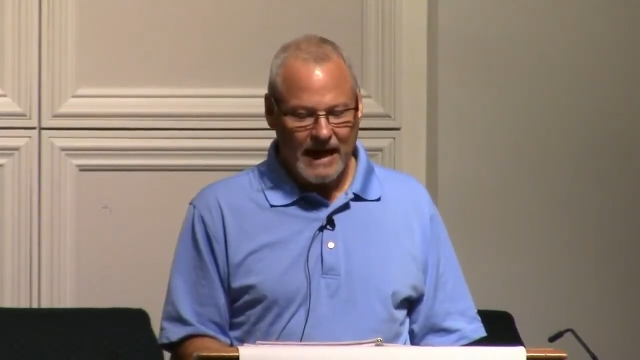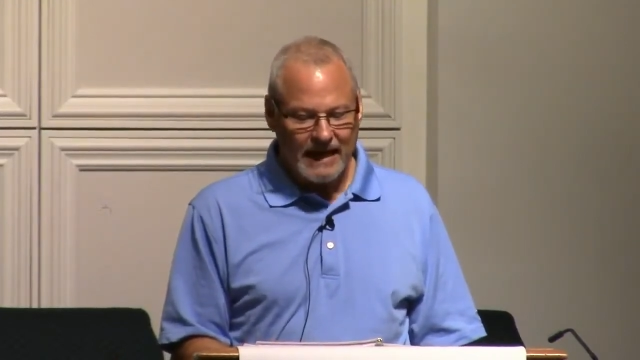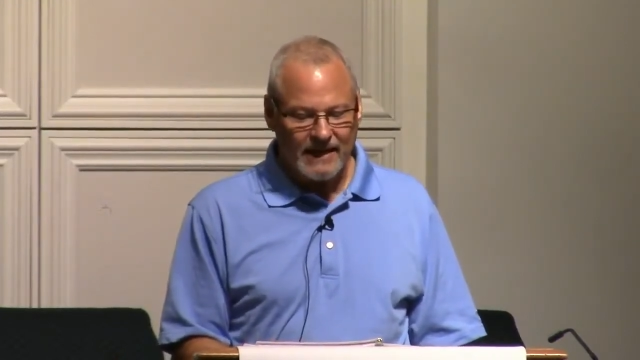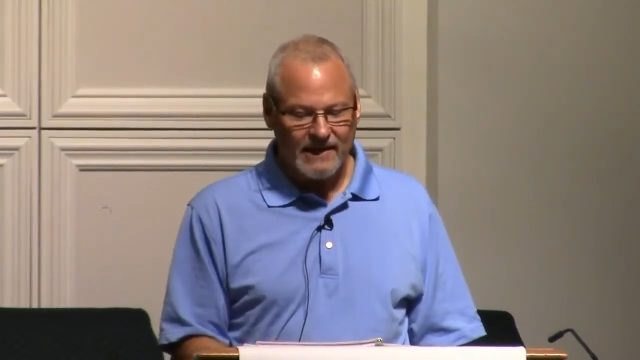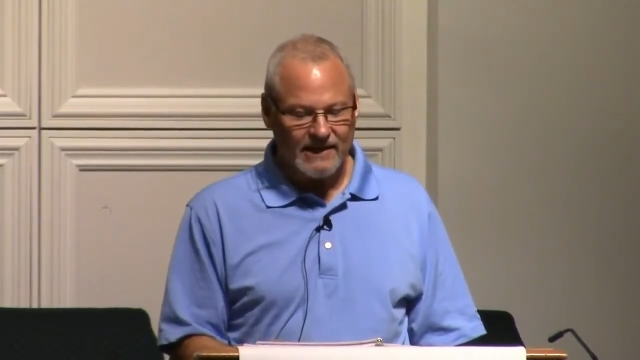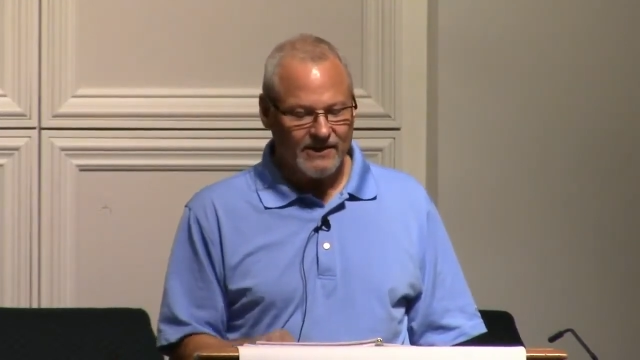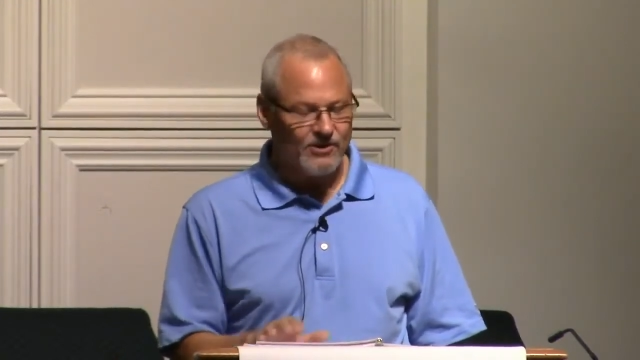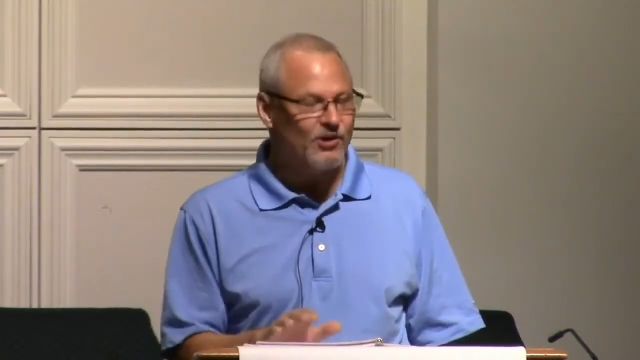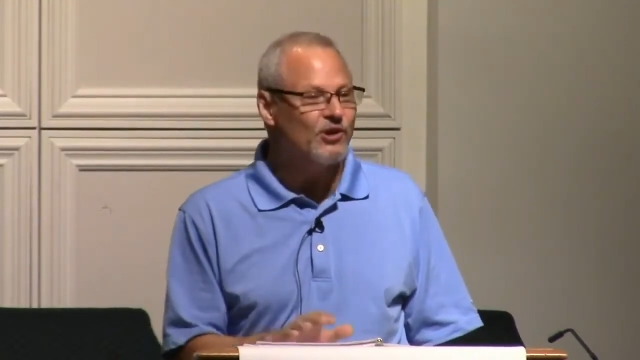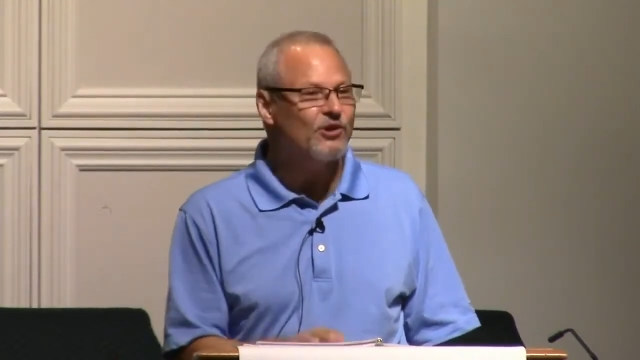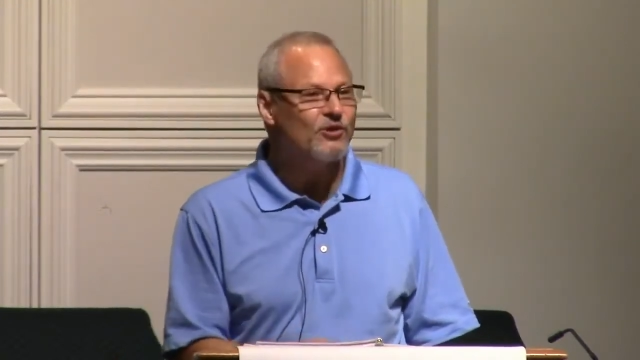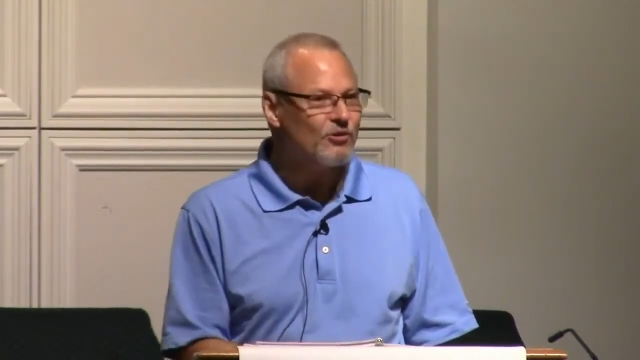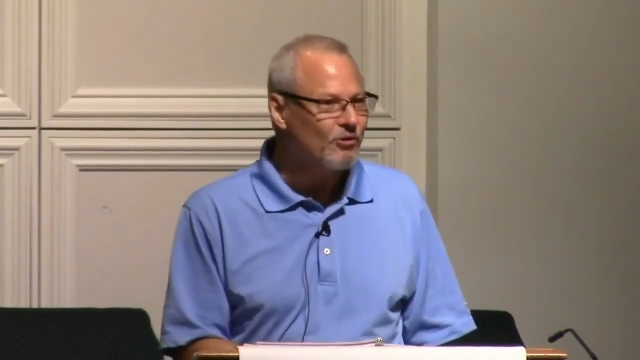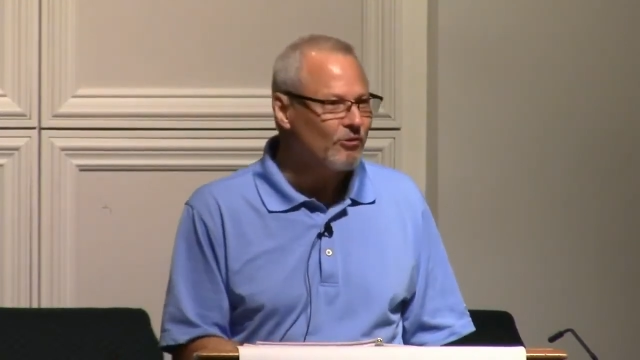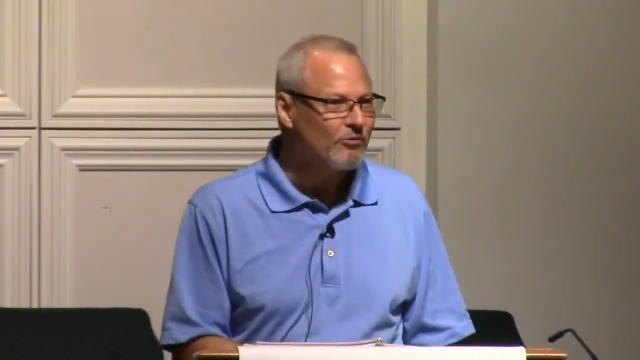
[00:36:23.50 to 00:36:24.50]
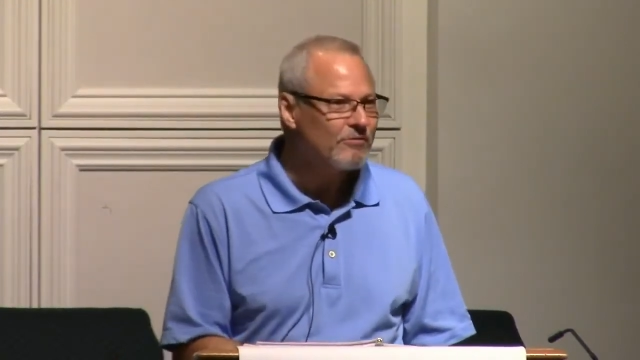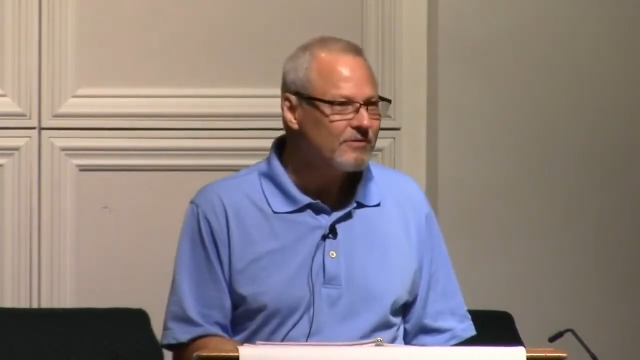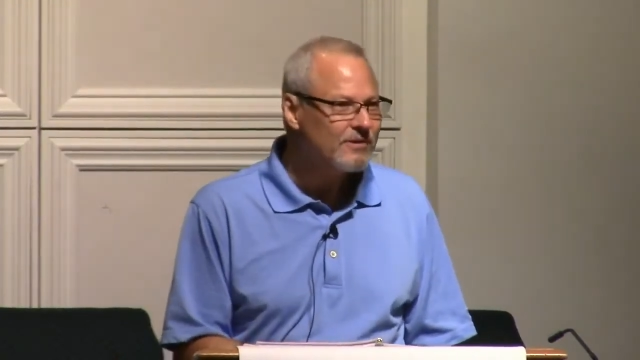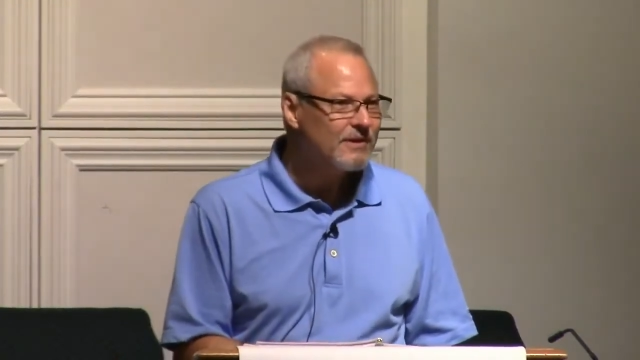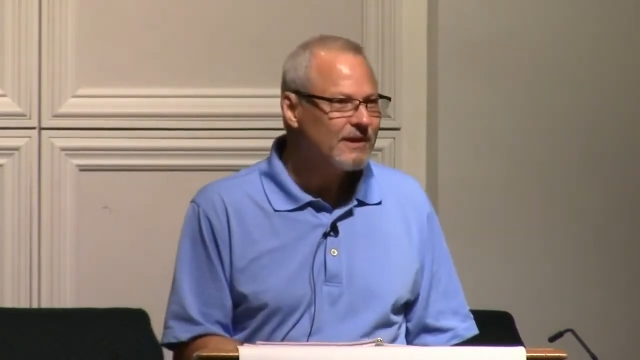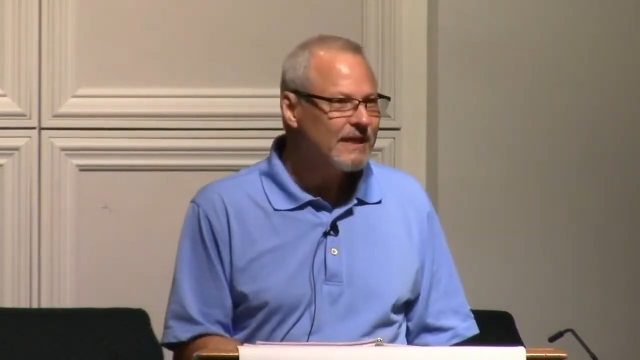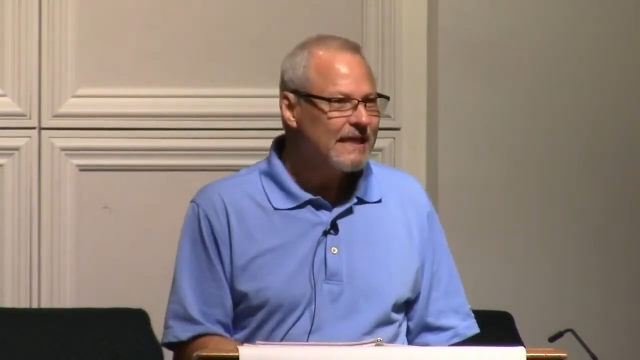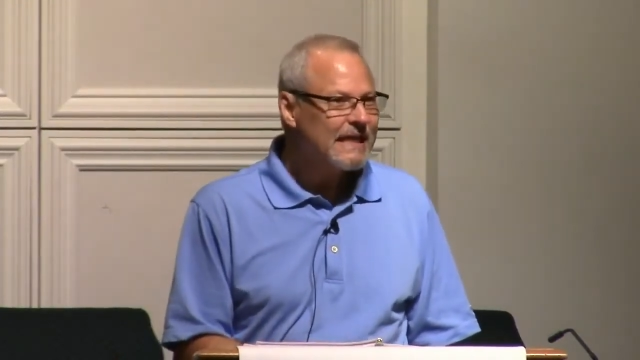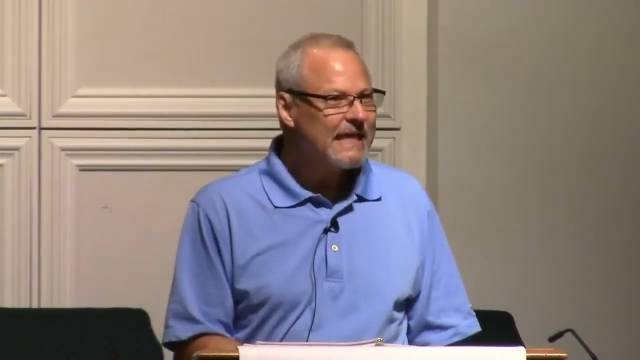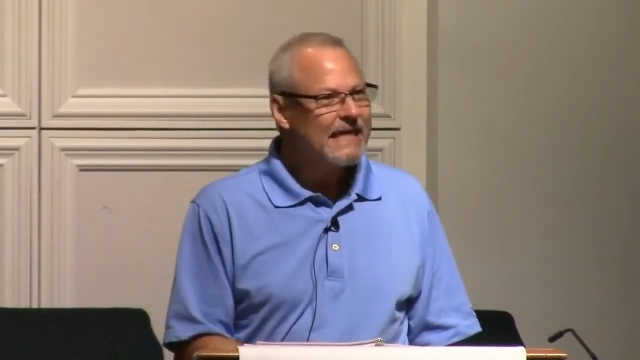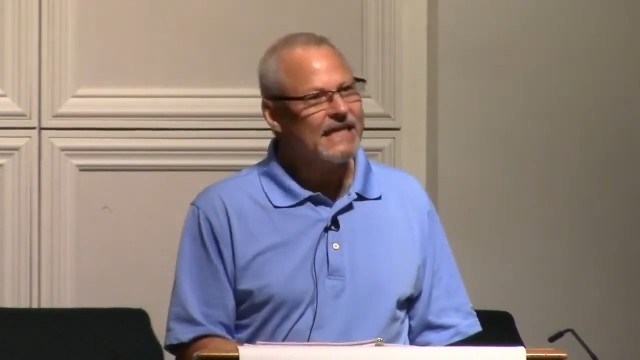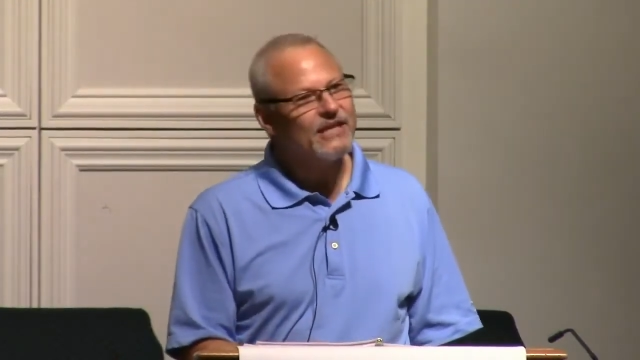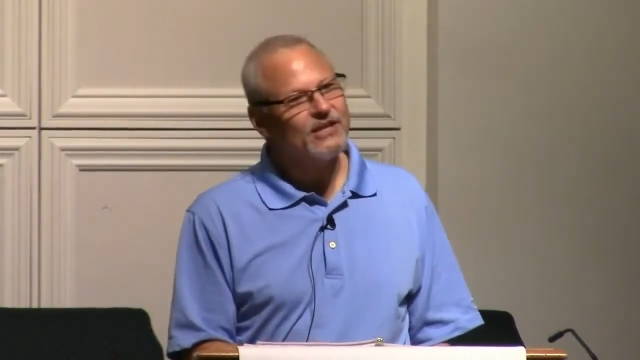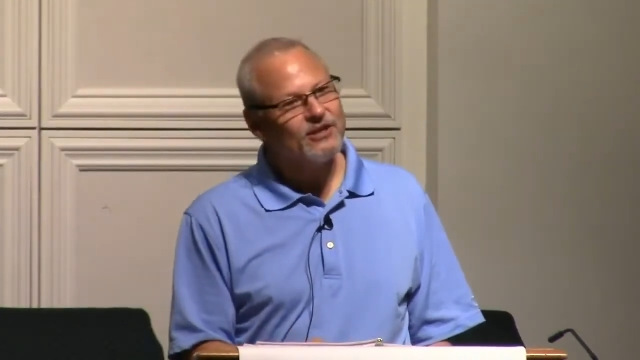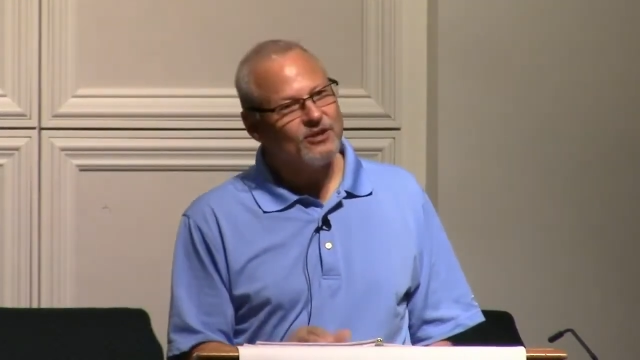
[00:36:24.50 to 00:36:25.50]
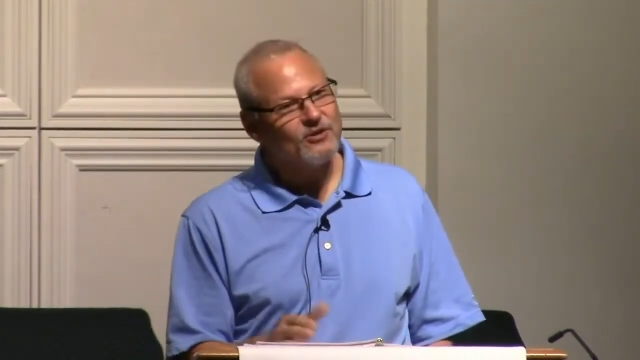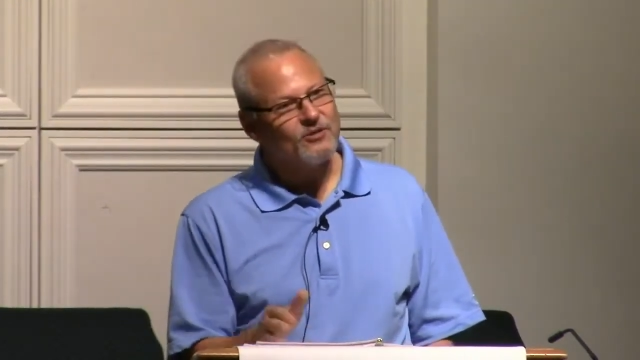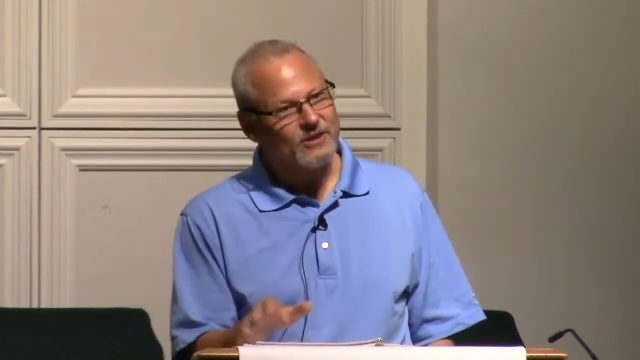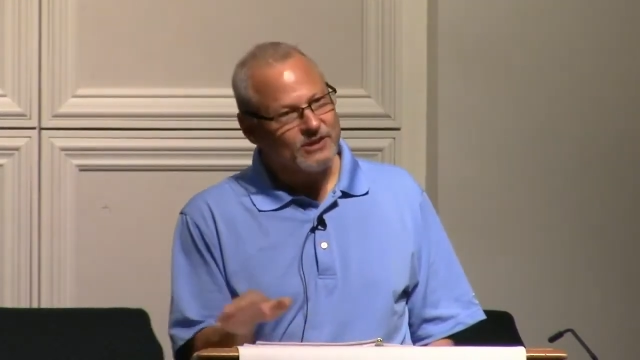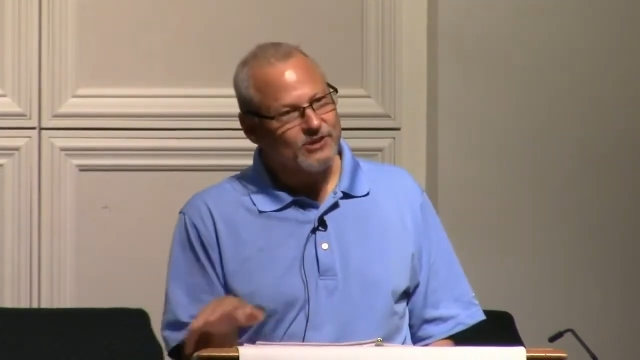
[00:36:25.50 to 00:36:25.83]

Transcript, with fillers: Pilate knew. He knew,